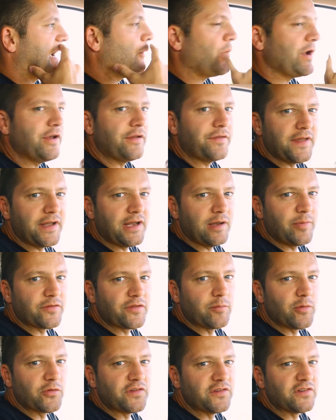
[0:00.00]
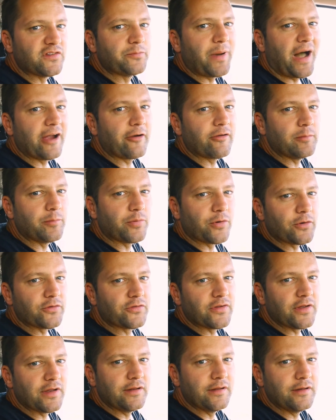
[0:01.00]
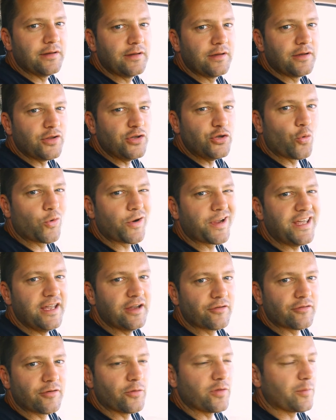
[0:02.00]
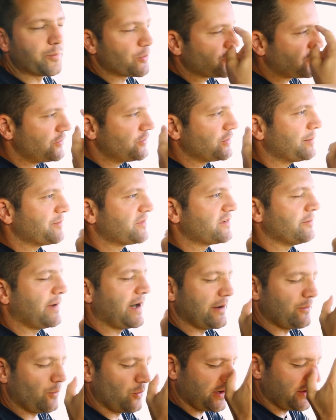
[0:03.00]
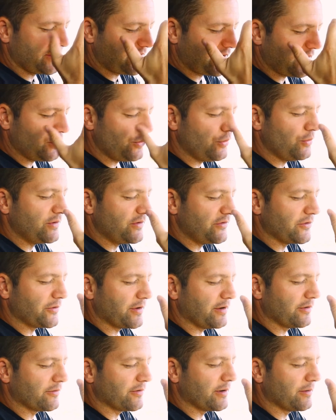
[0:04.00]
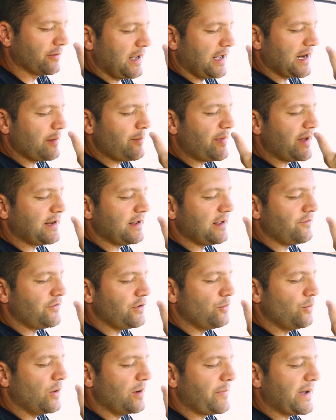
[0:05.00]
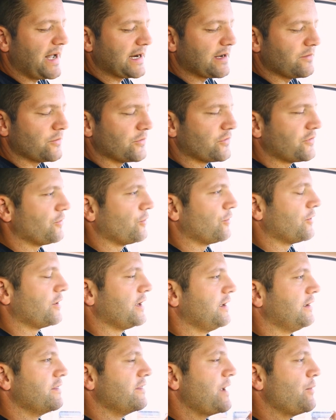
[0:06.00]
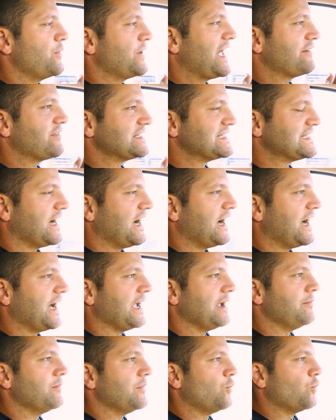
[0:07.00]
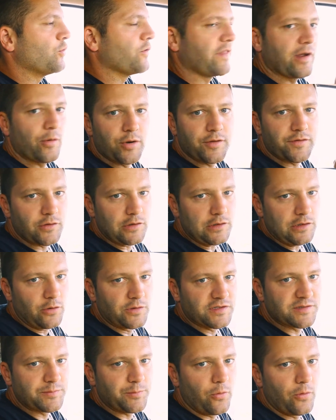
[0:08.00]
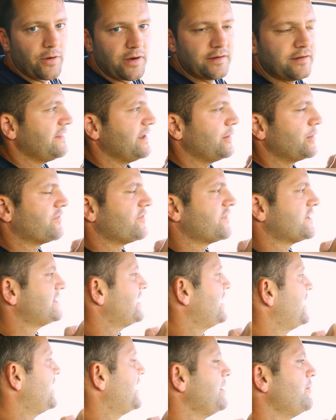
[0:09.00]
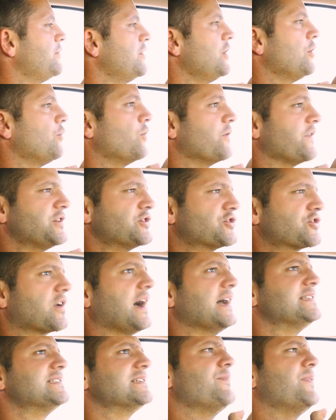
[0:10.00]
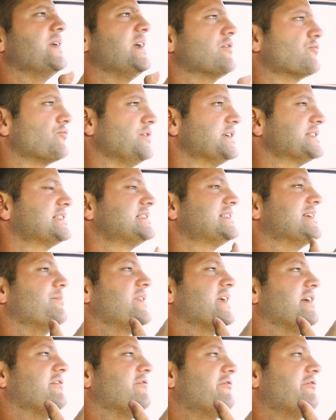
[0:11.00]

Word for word: I want you to think about the most inspiring person, your hero, the person who comes to mind where I say, Who is your hero? And I bet if you went back in their story, they would have a time where they were at their lowest point. They would have the time where they tried something and risked something and